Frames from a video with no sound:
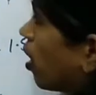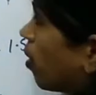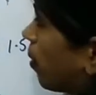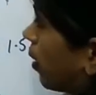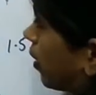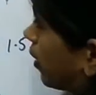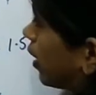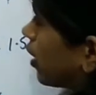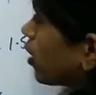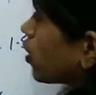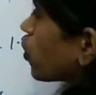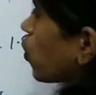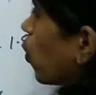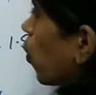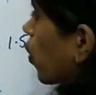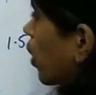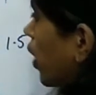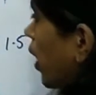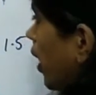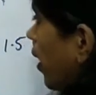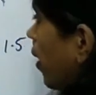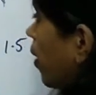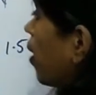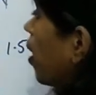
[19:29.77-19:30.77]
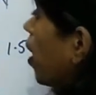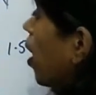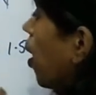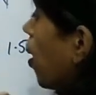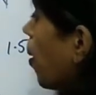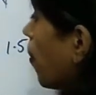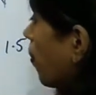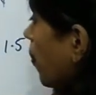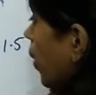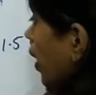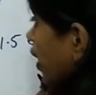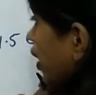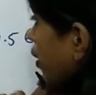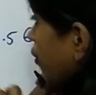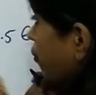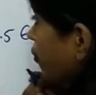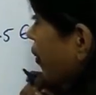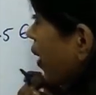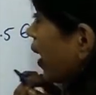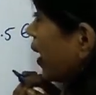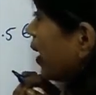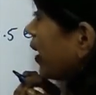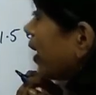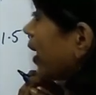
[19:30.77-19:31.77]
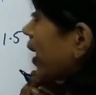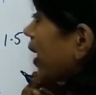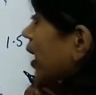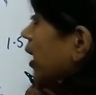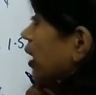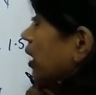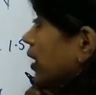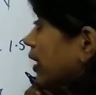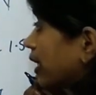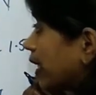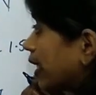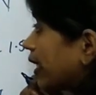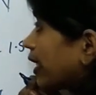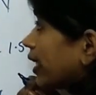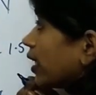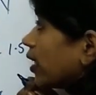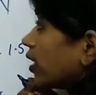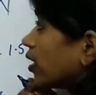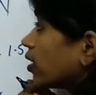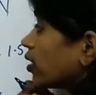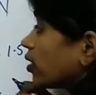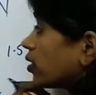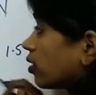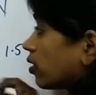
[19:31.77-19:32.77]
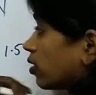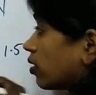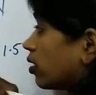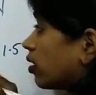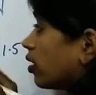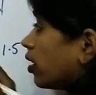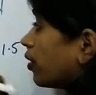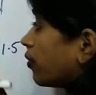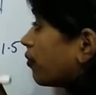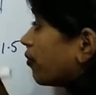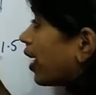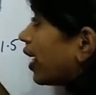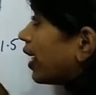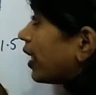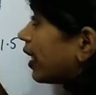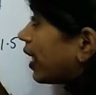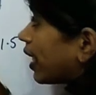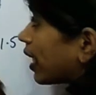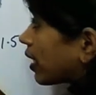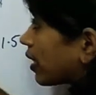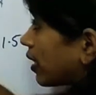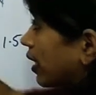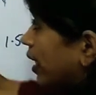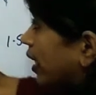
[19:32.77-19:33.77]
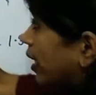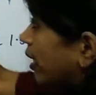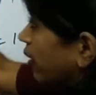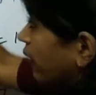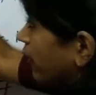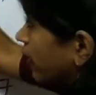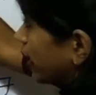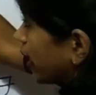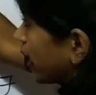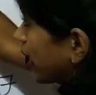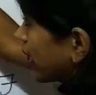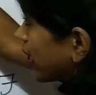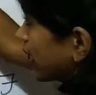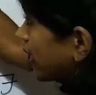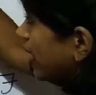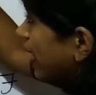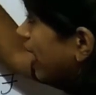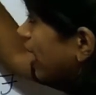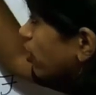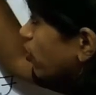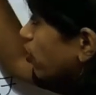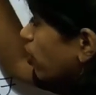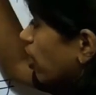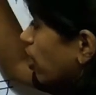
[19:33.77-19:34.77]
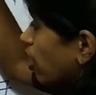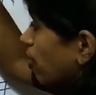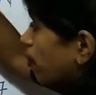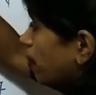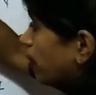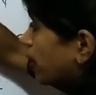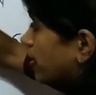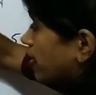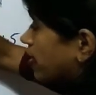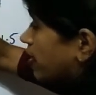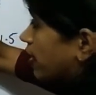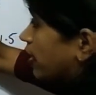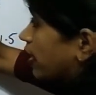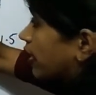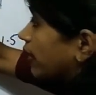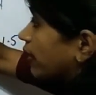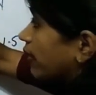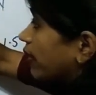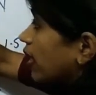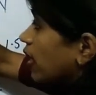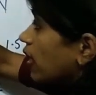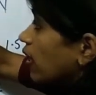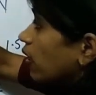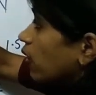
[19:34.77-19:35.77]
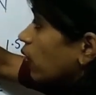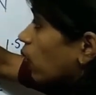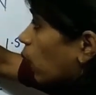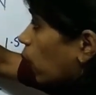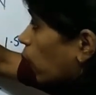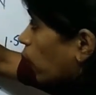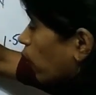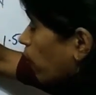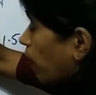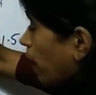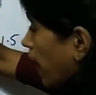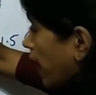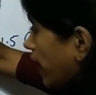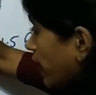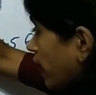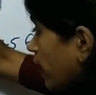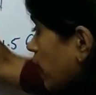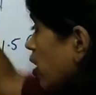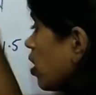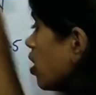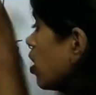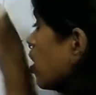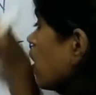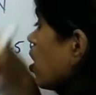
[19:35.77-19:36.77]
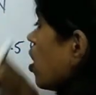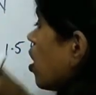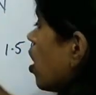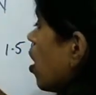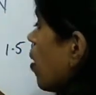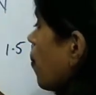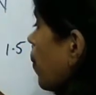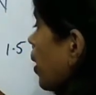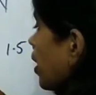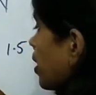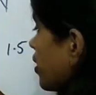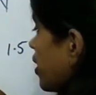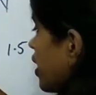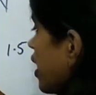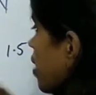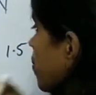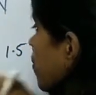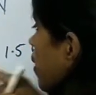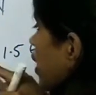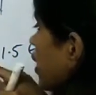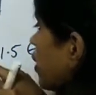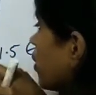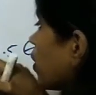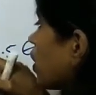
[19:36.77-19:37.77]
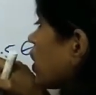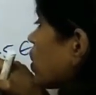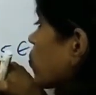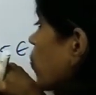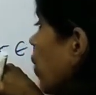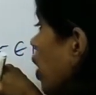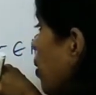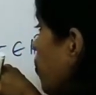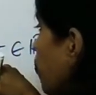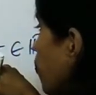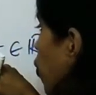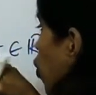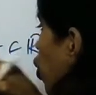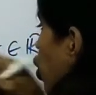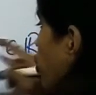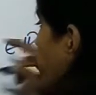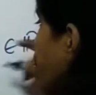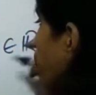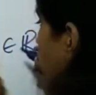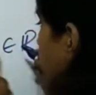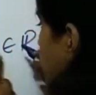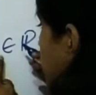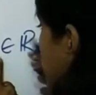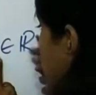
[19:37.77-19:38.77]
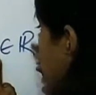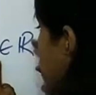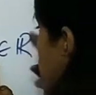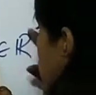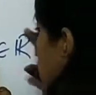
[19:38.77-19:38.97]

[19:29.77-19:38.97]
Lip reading: number. That's okay. But if I take 3 is a natural numbers in the codomain. But 3 by 2 is 1.5. Is